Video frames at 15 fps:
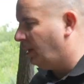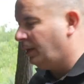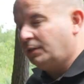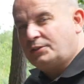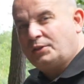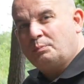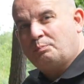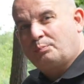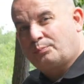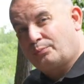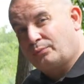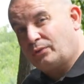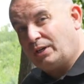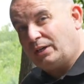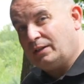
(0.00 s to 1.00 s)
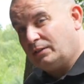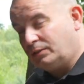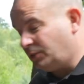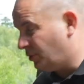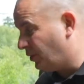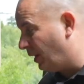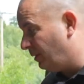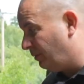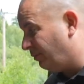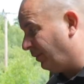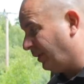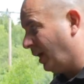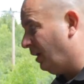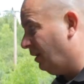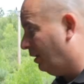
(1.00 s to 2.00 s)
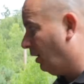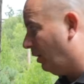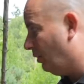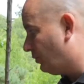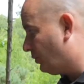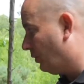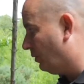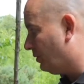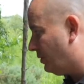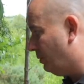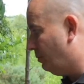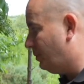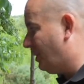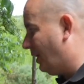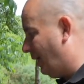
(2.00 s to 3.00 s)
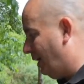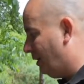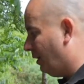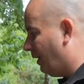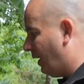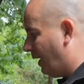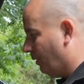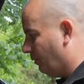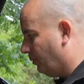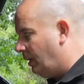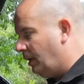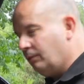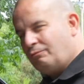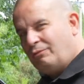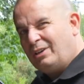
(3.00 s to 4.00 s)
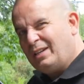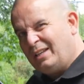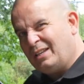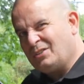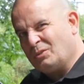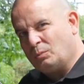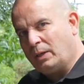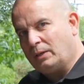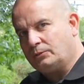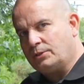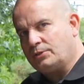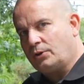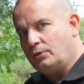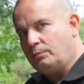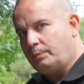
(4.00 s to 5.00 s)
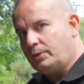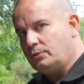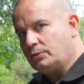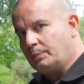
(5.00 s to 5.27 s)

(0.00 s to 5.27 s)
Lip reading: and it's a brilliant shape for getting large items in and out. It really is a well-designed boot